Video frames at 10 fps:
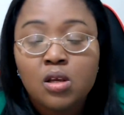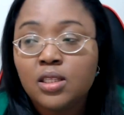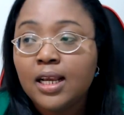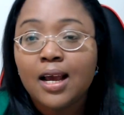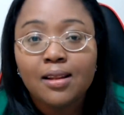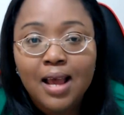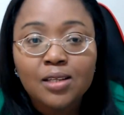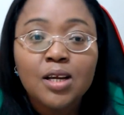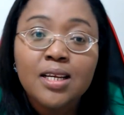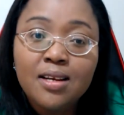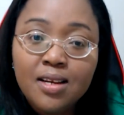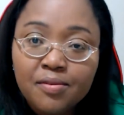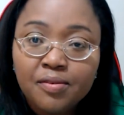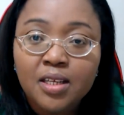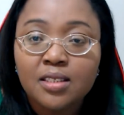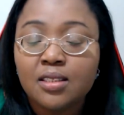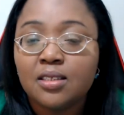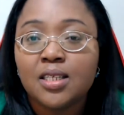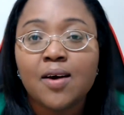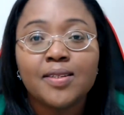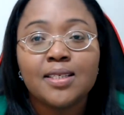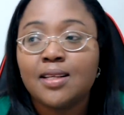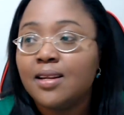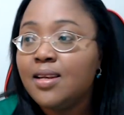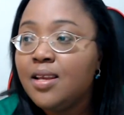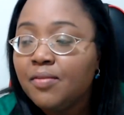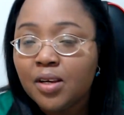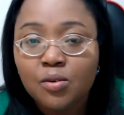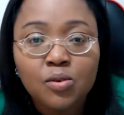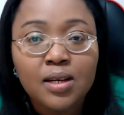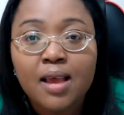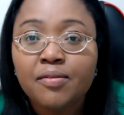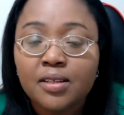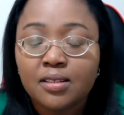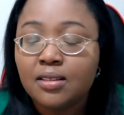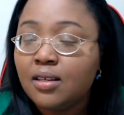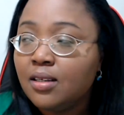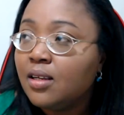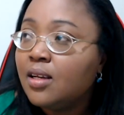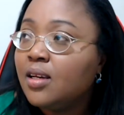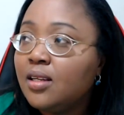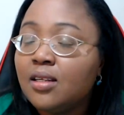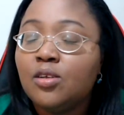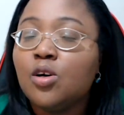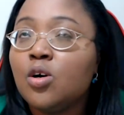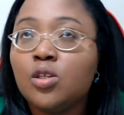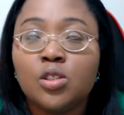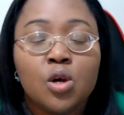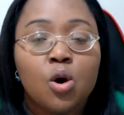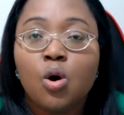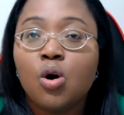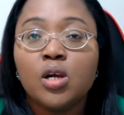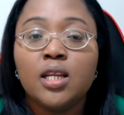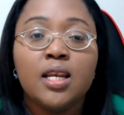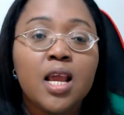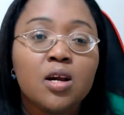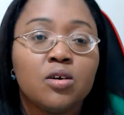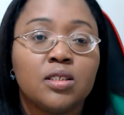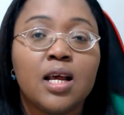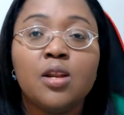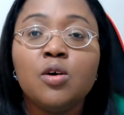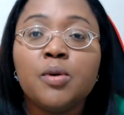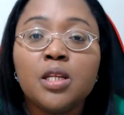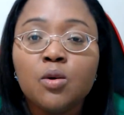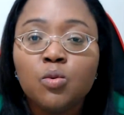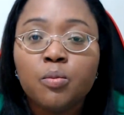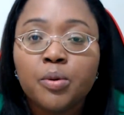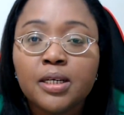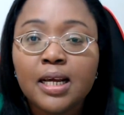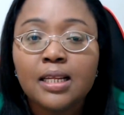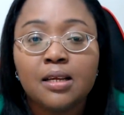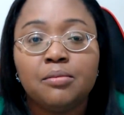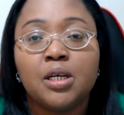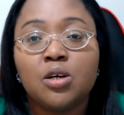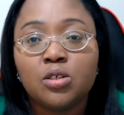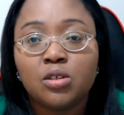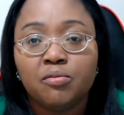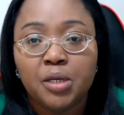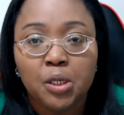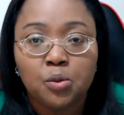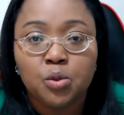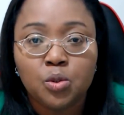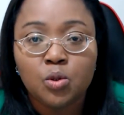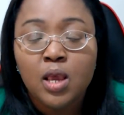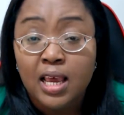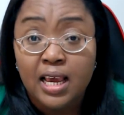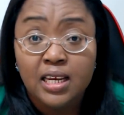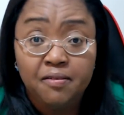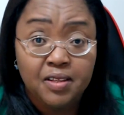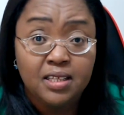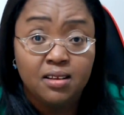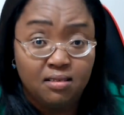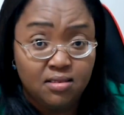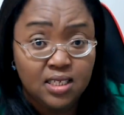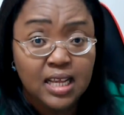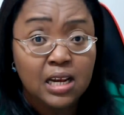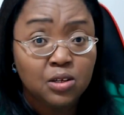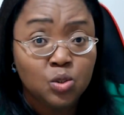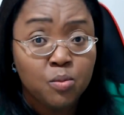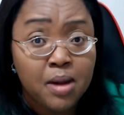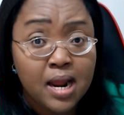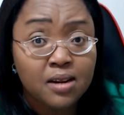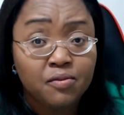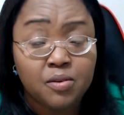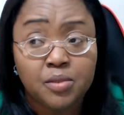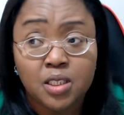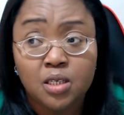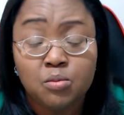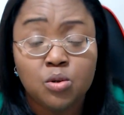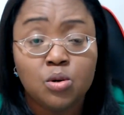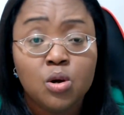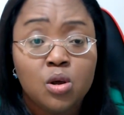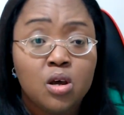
they can actually live in the southeast and live a good life in the north or in Lagos, and nobody will bother them because of being Osu. And if they decide not to marry from the Igbo